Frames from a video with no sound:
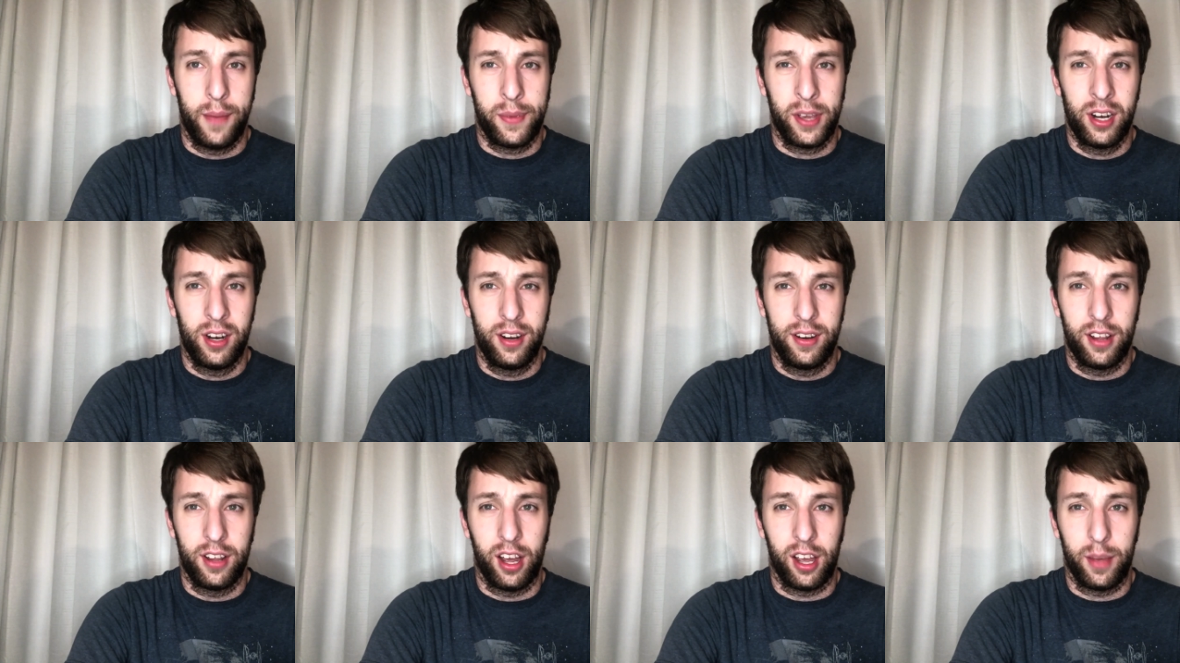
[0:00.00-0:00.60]
I'm
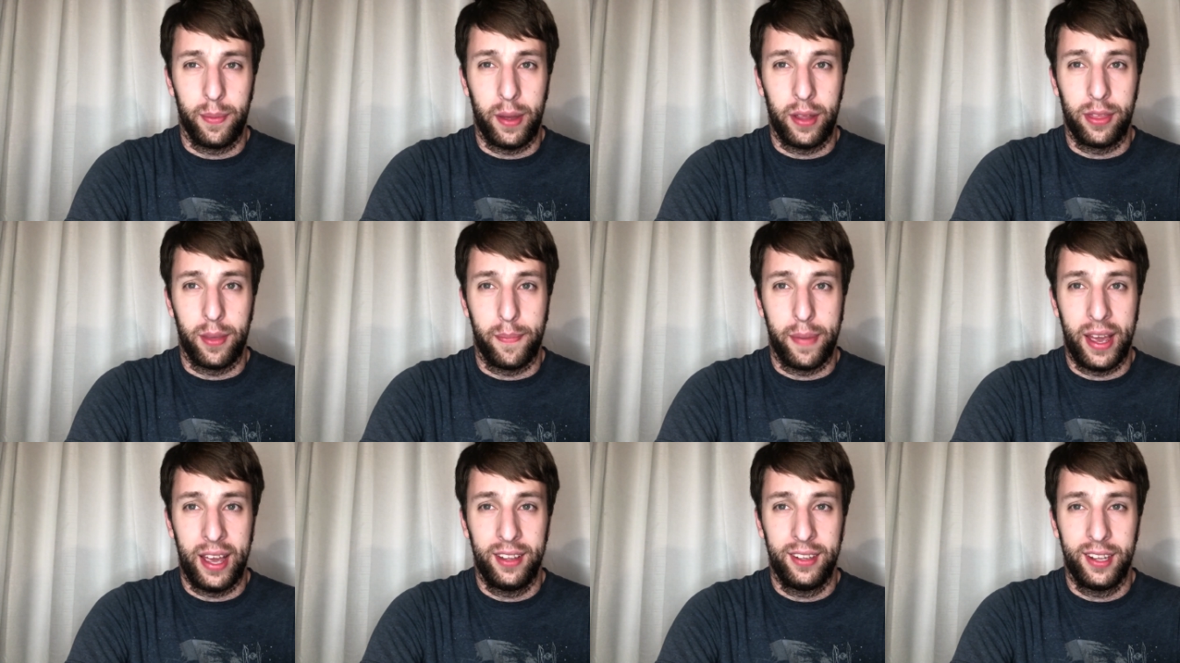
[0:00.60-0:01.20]
gonna talk about the
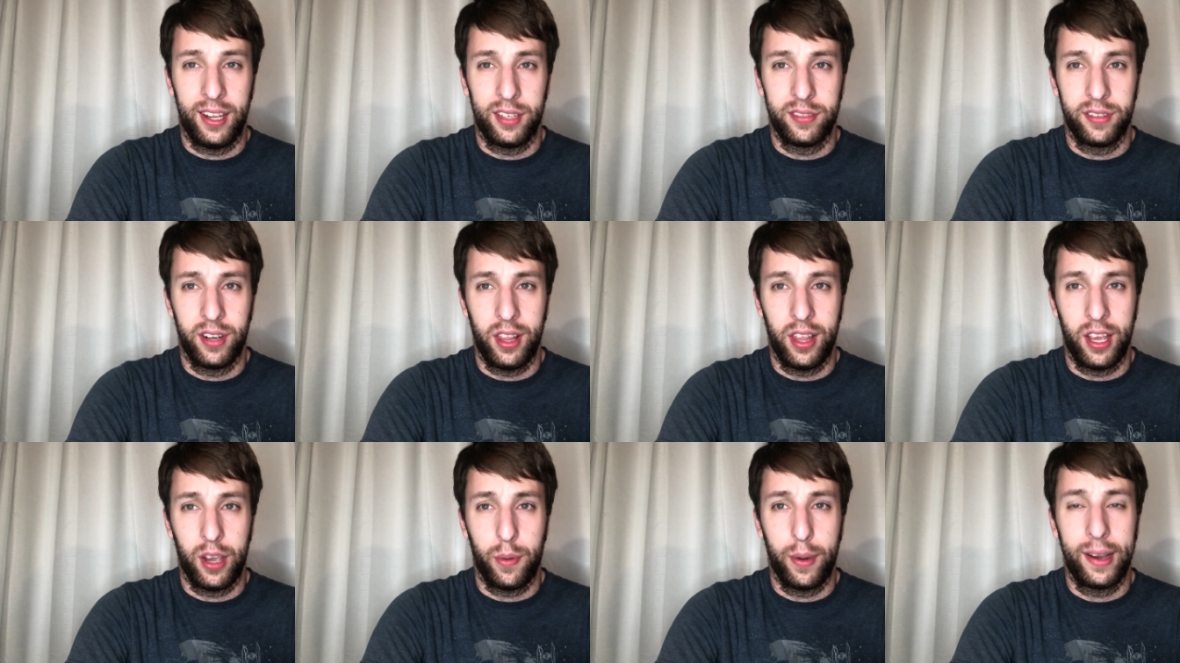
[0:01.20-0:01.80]
pacing
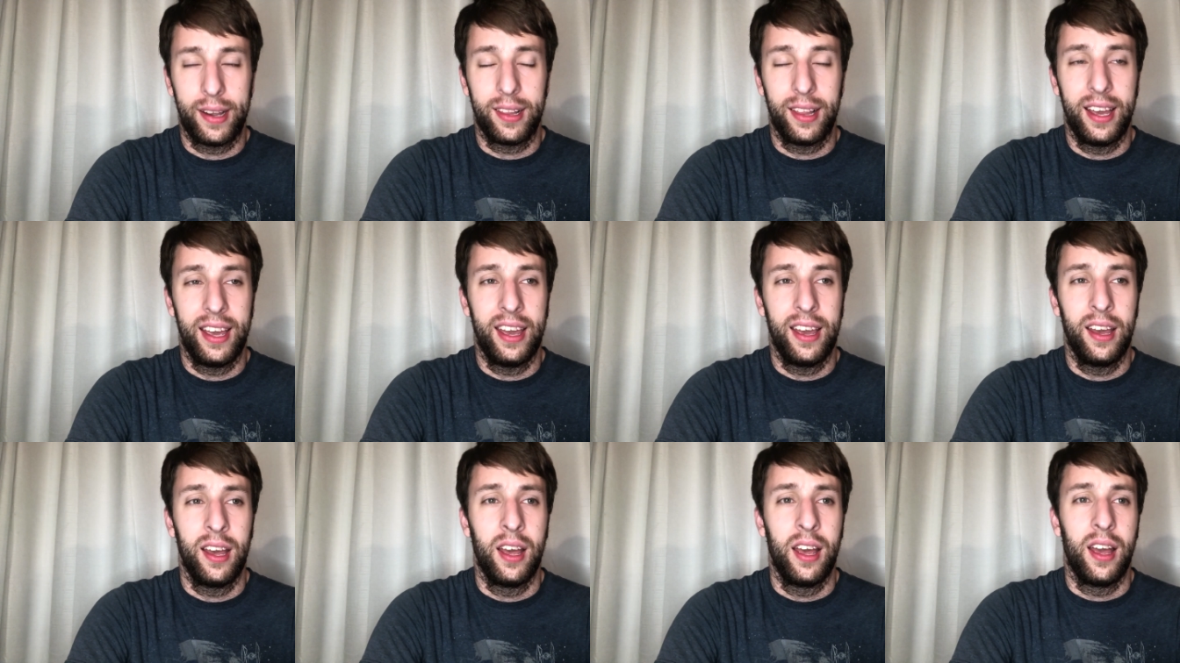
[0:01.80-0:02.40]
really
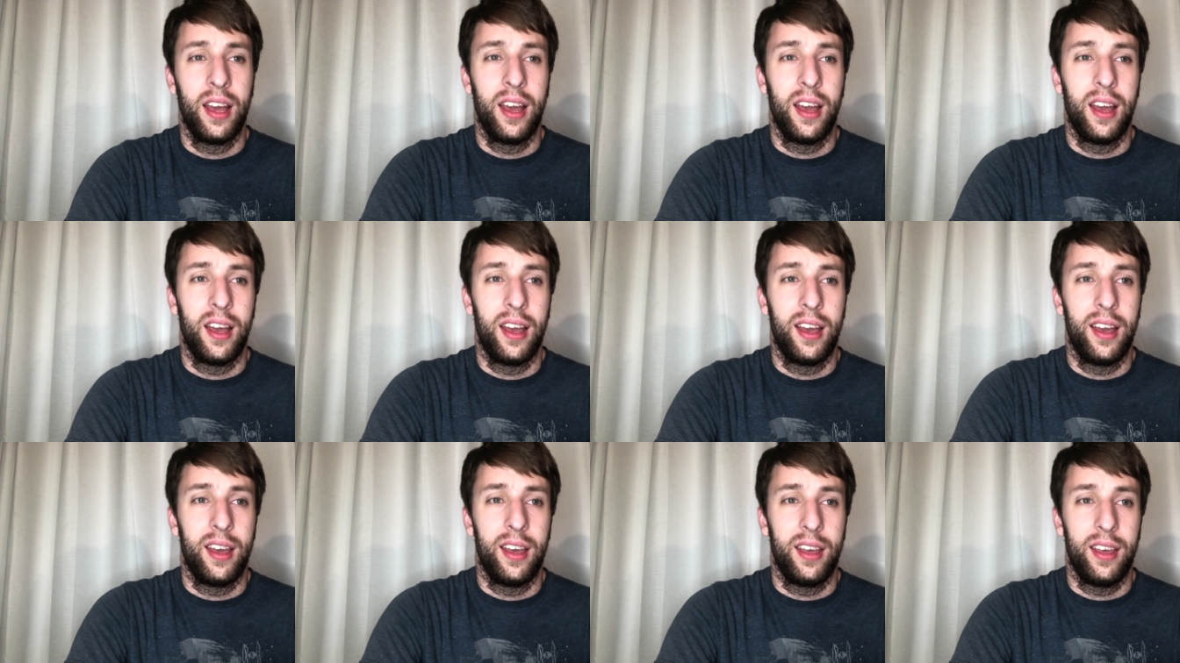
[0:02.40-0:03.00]
quickly.
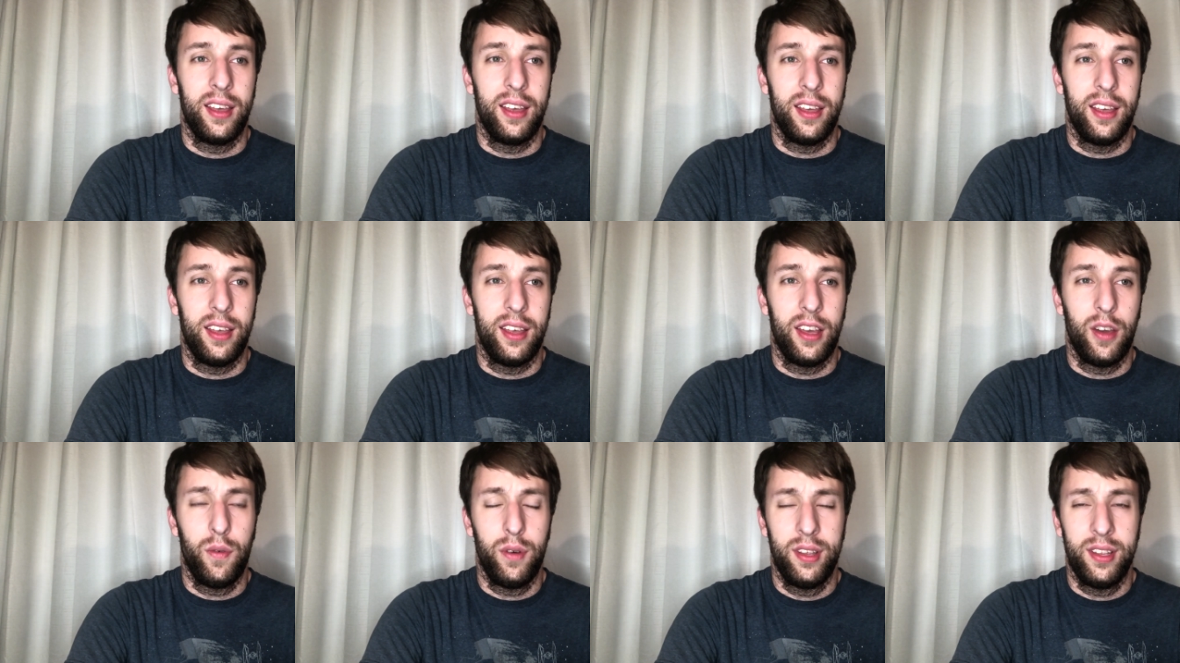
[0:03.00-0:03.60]

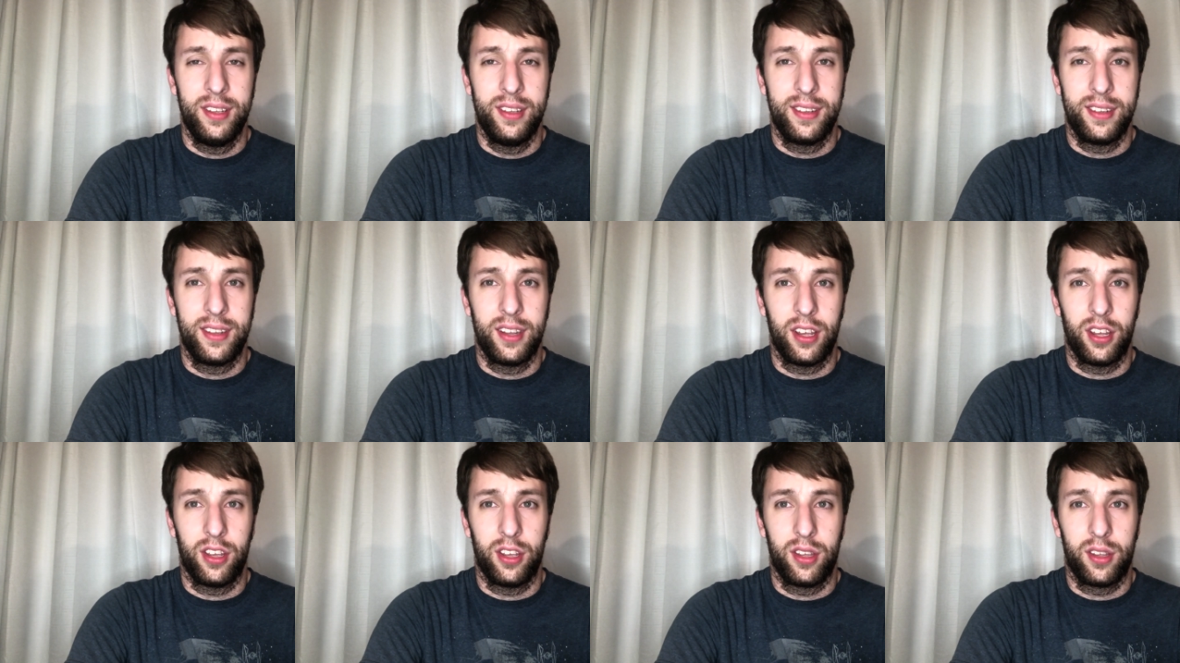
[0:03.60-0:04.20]
It was
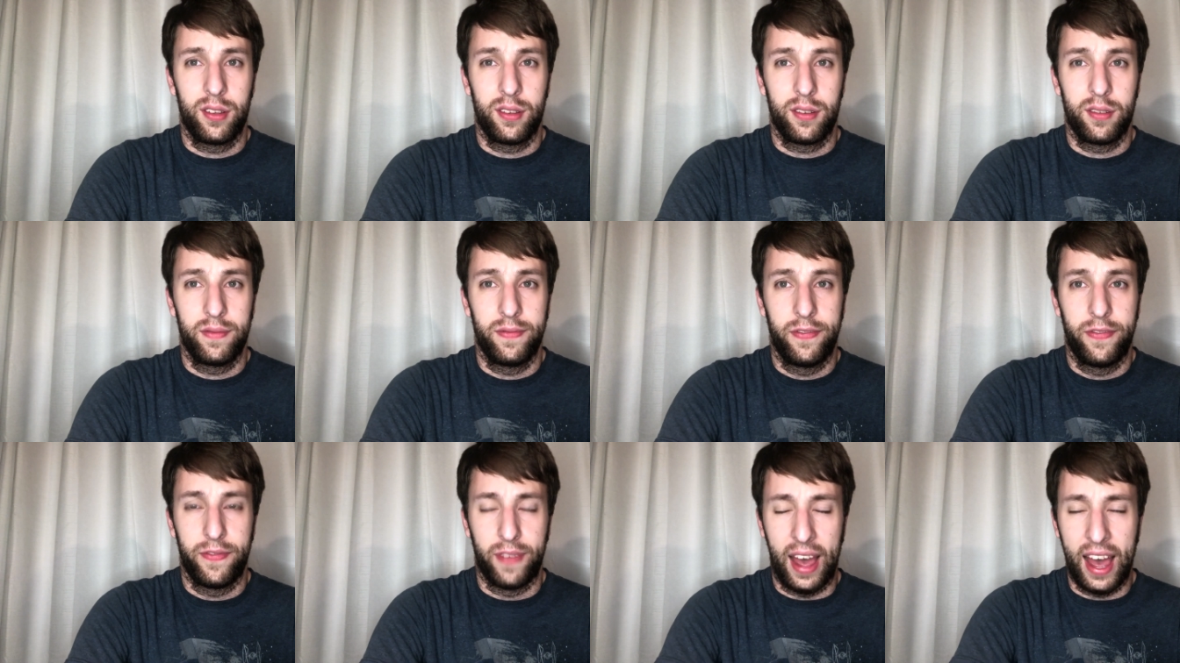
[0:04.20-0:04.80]

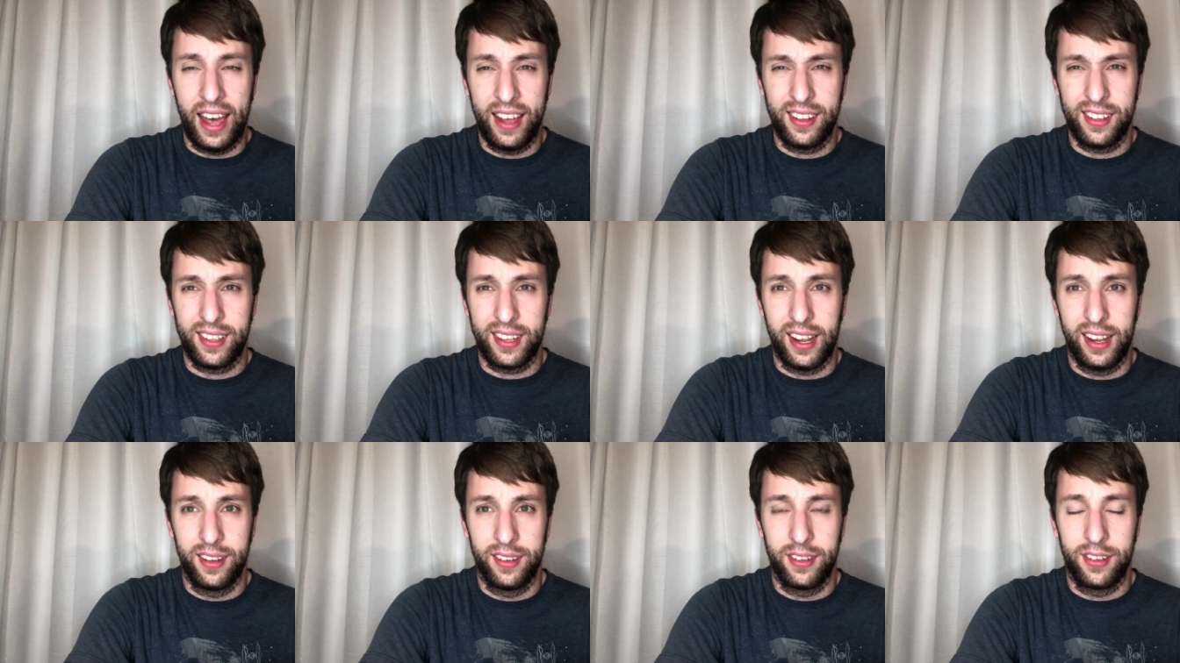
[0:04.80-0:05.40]

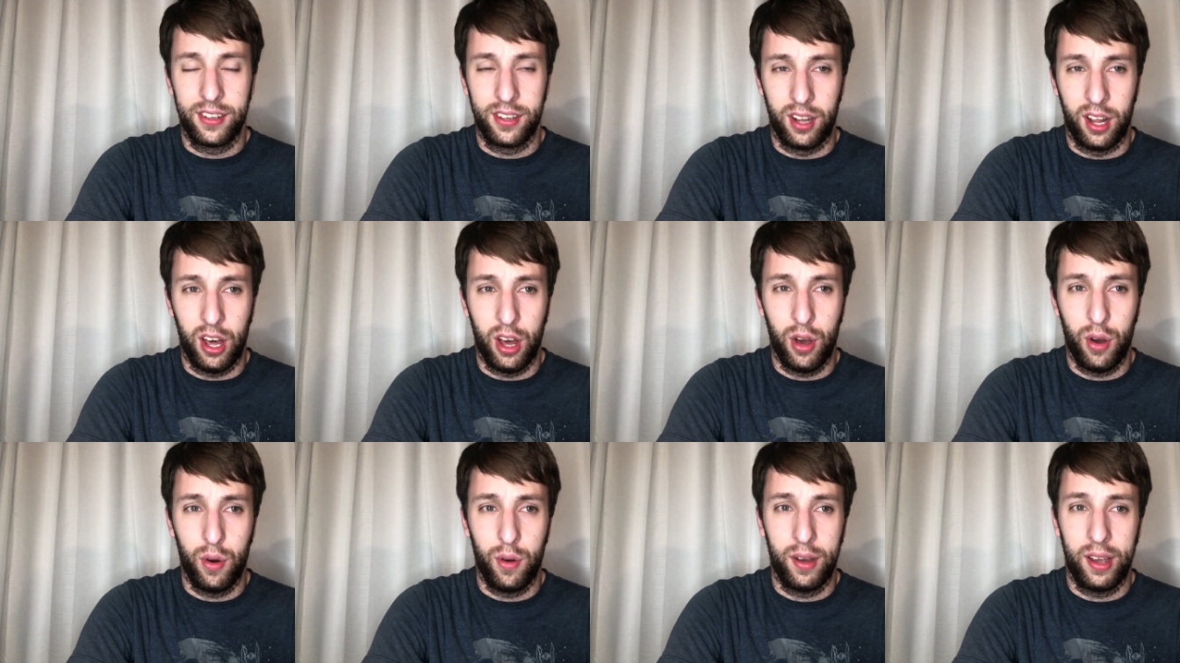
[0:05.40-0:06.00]
fast and
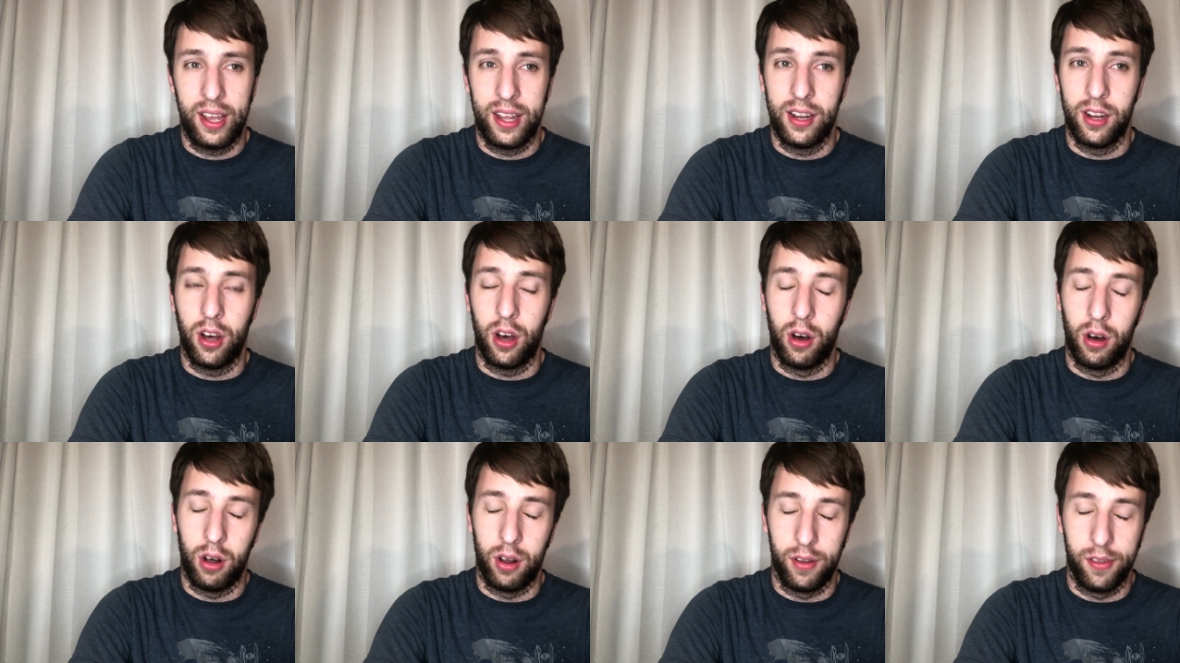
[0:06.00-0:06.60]
slow in
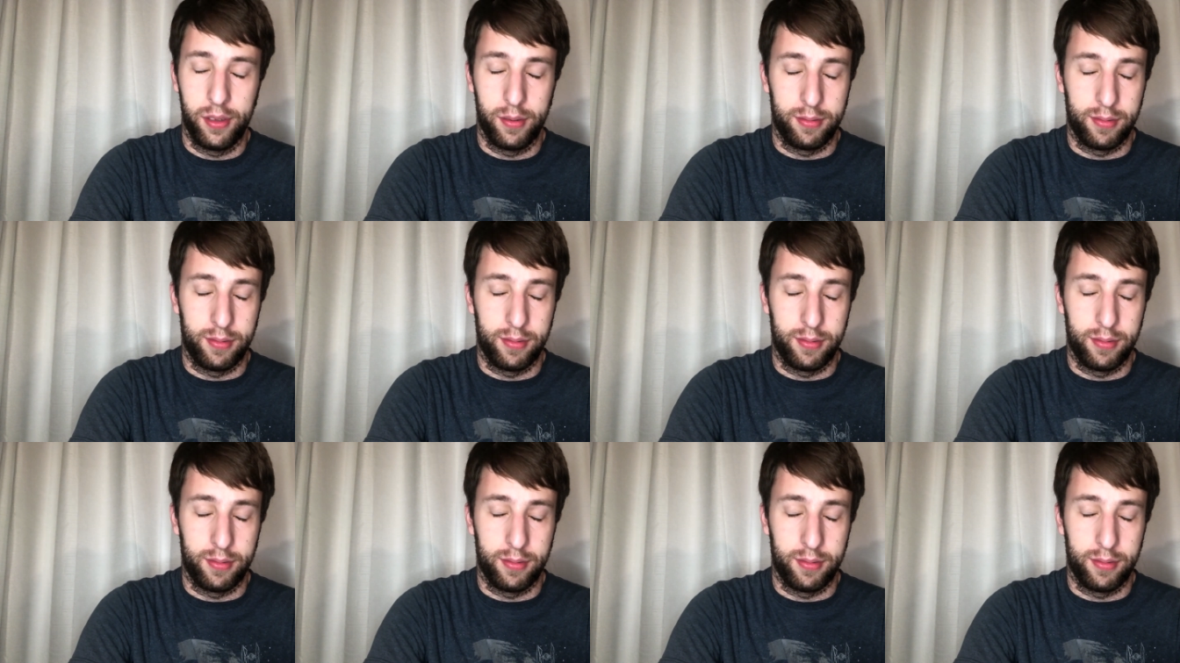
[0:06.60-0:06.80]
all the